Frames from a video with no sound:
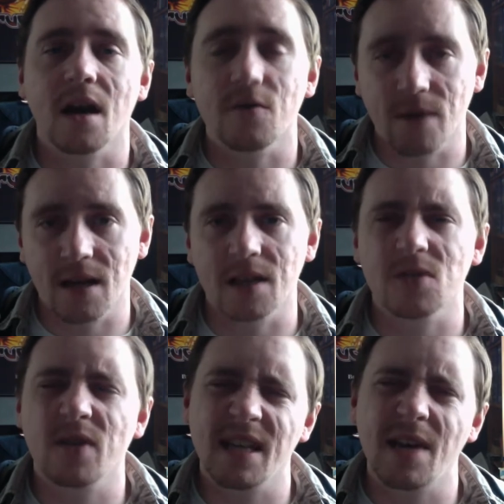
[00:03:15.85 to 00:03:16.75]
I realize
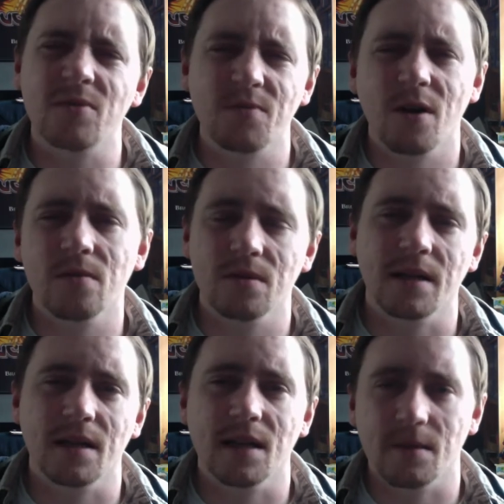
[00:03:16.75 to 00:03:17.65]
okay that was
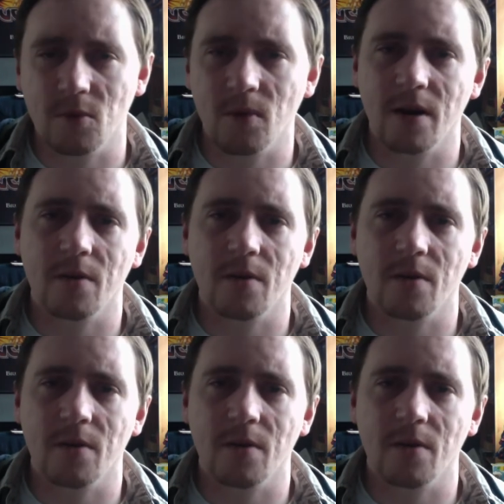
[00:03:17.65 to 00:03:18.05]
probably a little bit